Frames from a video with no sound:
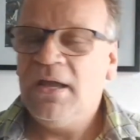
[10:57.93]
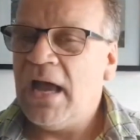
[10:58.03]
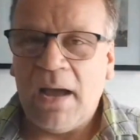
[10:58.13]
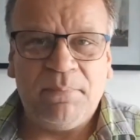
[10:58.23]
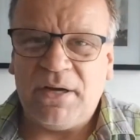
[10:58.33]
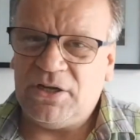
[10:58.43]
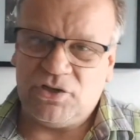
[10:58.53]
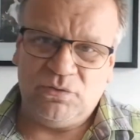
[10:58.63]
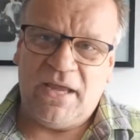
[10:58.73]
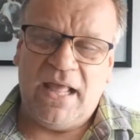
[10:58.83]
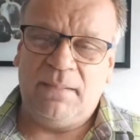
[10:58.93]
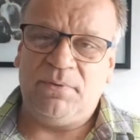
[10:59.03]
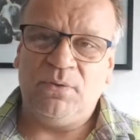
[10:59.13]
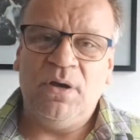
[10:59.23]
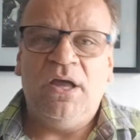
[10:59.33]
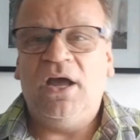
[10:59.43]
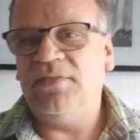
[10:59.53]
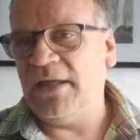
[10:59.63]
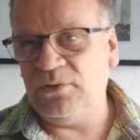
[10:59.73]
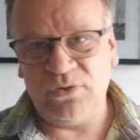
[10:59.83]
I'm pretty sure they help you, and
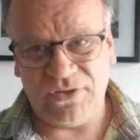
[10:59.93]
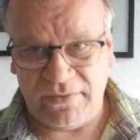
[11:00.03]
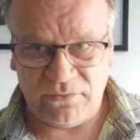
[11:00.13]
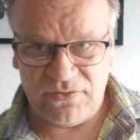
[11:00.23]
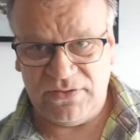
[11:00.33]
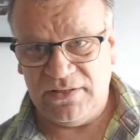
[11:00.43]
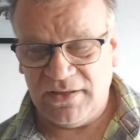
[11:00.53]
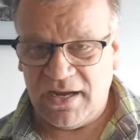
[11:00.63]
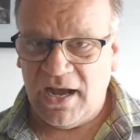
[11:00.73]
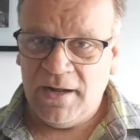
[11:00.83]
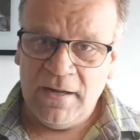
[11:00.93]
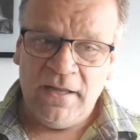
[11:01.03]
then you just have to sit in the car